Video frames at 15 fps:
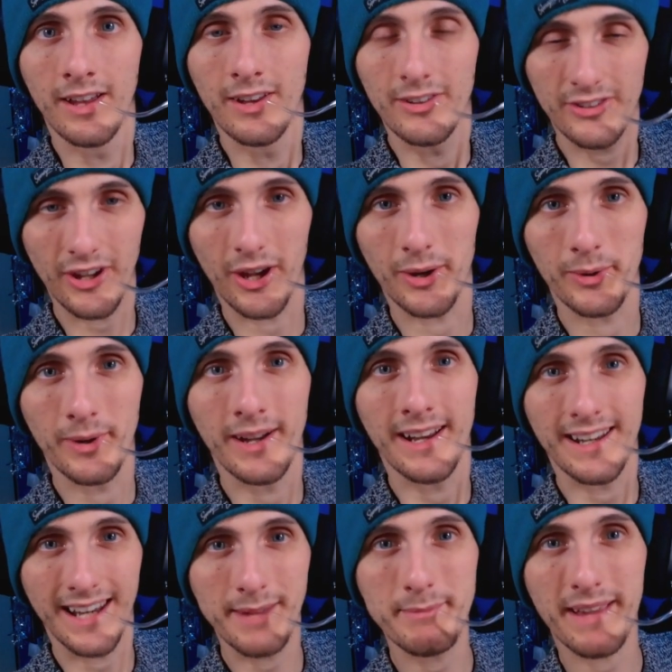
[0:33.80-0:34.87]
So
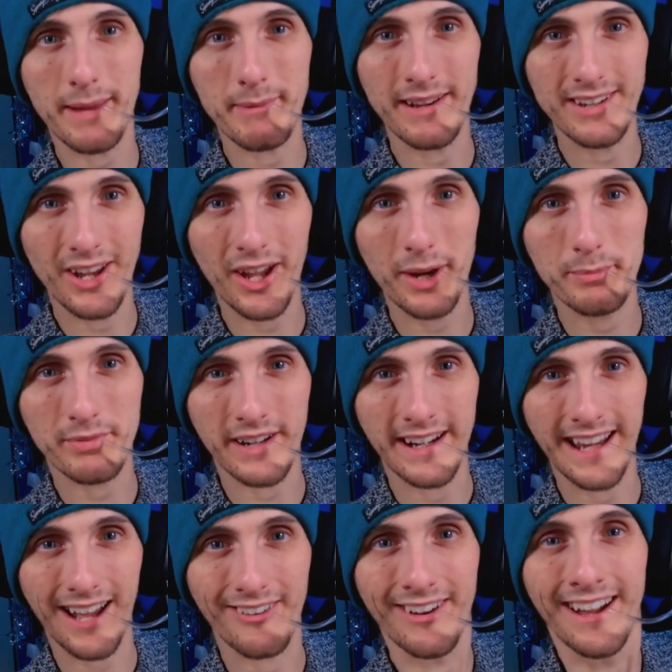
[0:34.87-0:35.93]
let me get my nerd brain
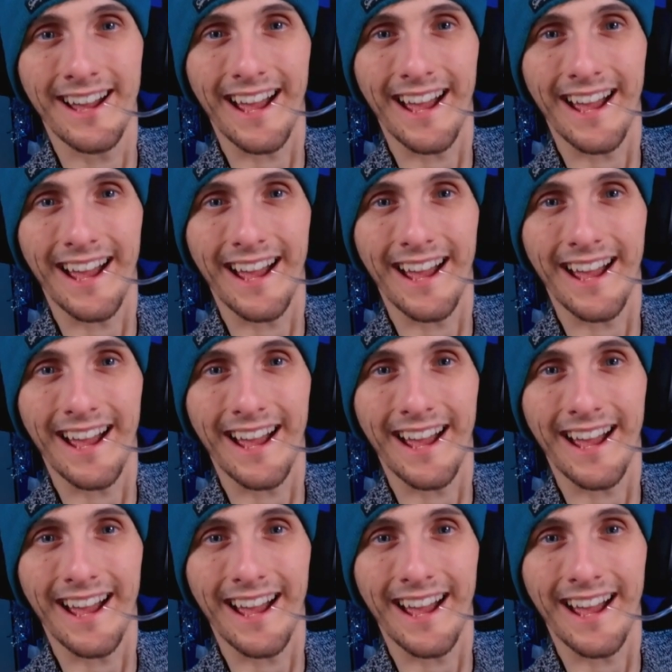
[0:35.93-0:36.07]
out